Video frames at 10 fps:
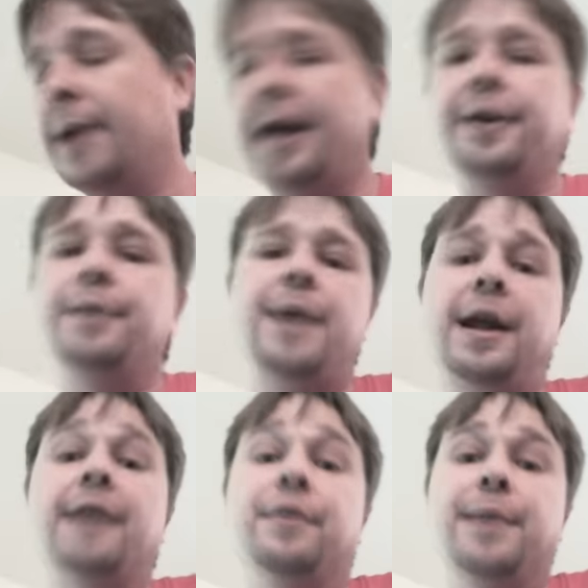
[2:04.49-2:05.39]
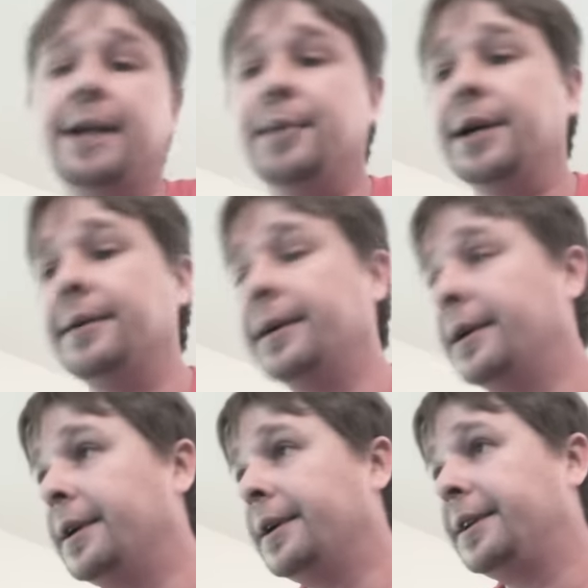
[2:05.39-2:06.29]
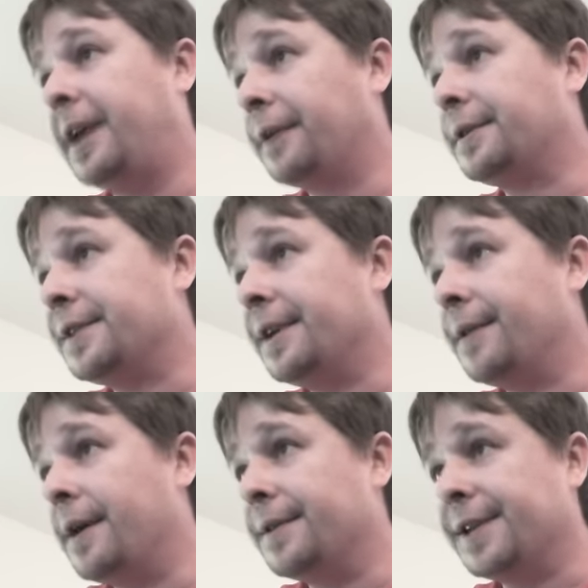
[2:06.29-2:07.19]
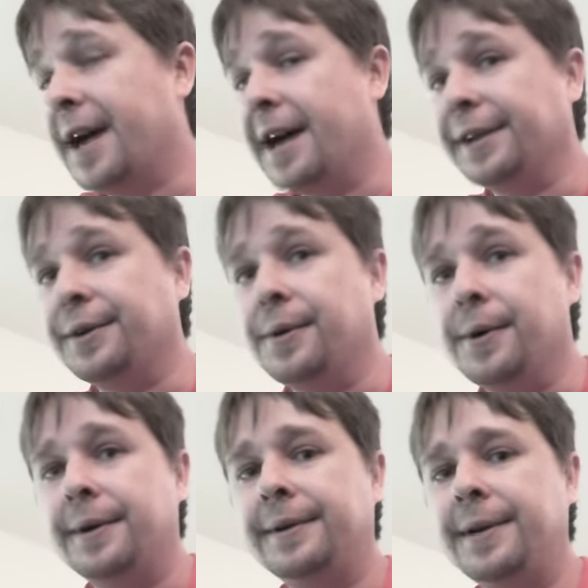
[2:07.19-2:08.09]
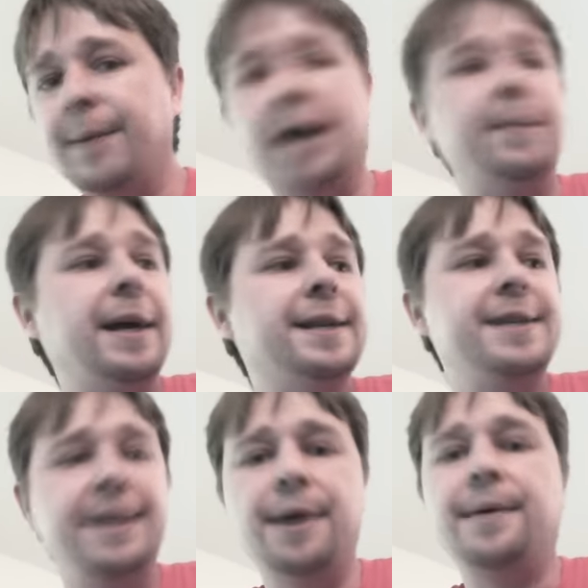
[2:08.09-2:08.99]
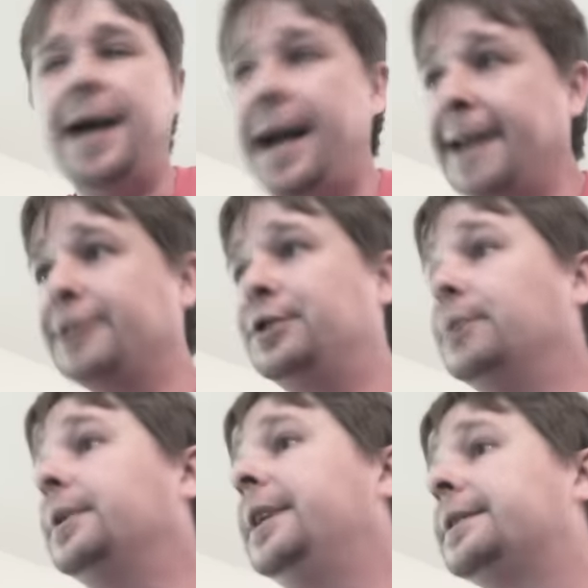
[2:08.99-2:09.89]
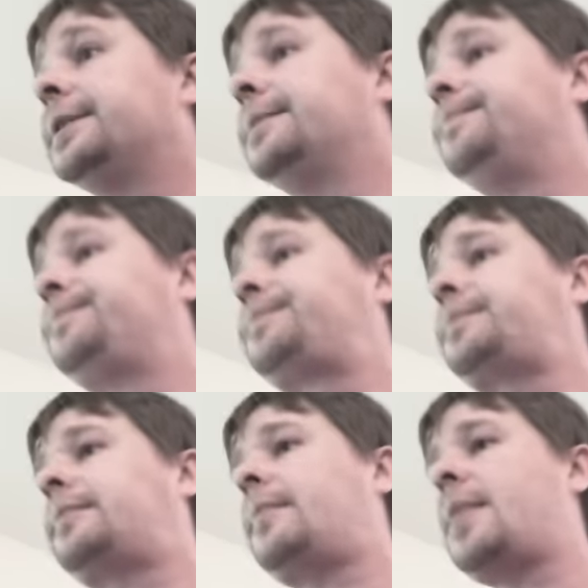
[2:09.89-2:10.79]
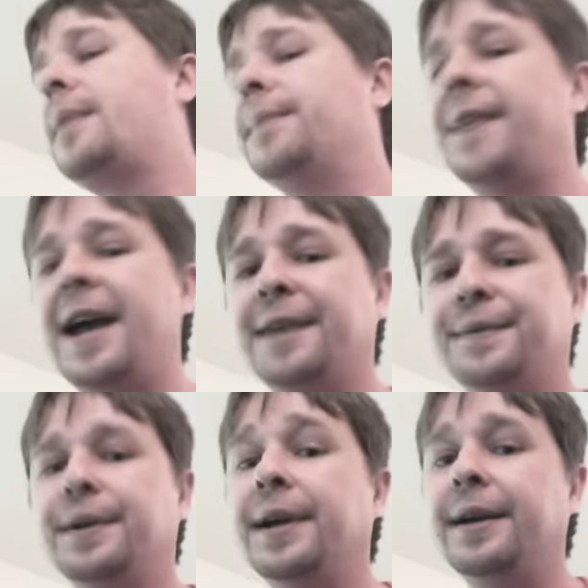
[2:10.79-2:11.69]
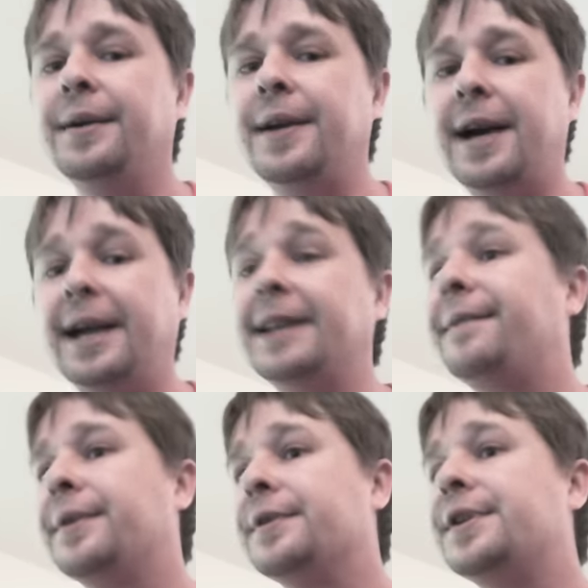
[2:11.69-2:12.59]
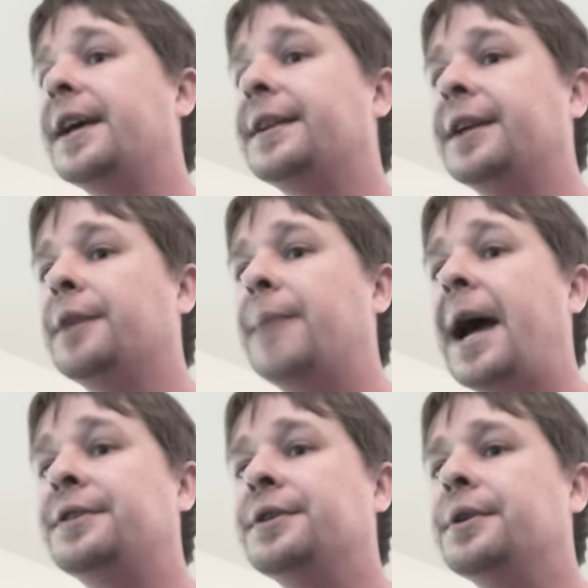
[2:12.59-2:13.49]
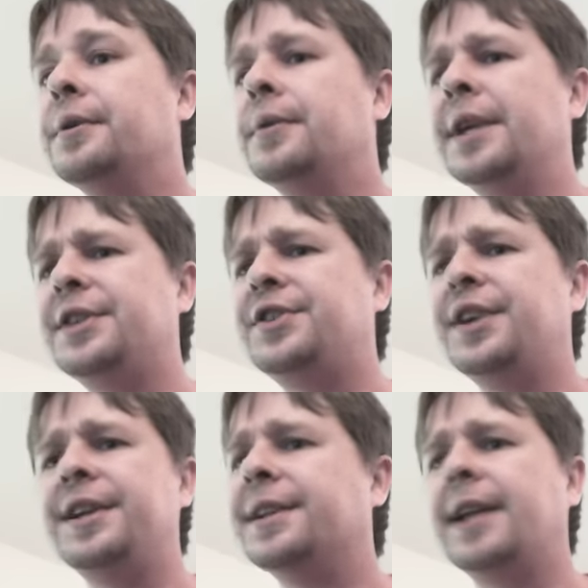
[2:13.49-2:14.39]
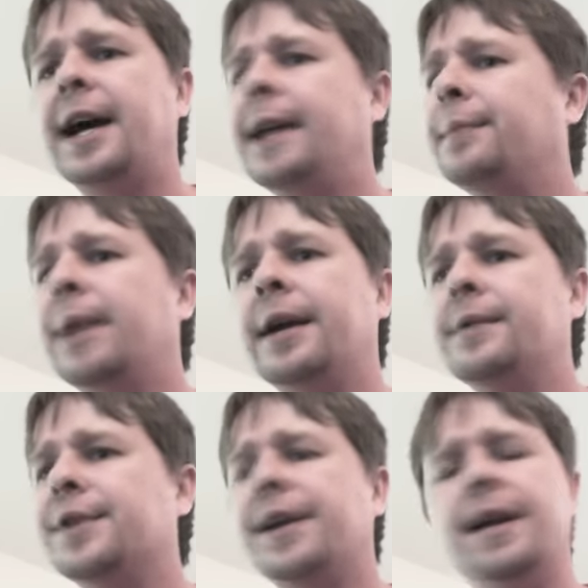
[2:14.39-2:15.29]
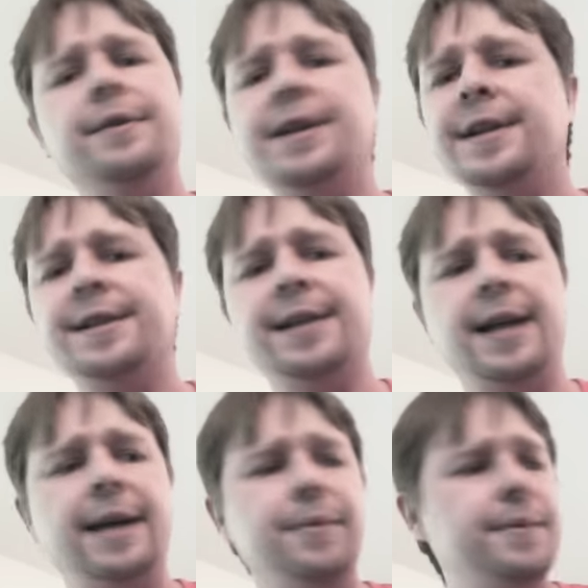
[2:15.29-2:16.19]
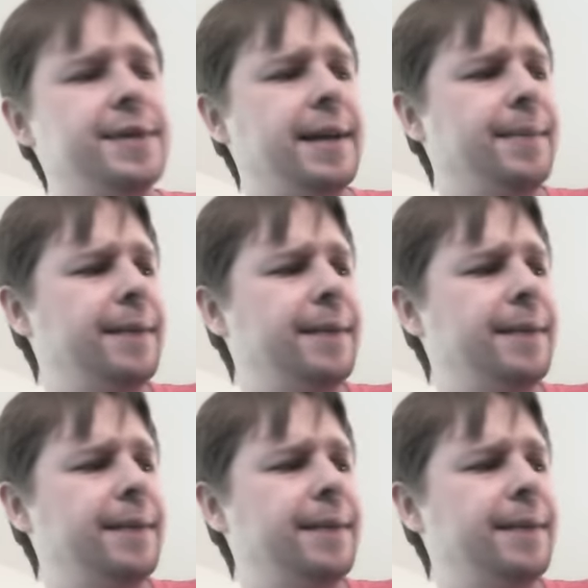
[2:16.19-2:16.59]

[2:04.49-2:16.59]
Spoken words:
Well, I don't know about everybody, but character zero is an encore. Come on, man. Zero and Julius? But thankfully, I got that first set to go back to. That's Cities in Light, man. There was another Cities in Light. What was that?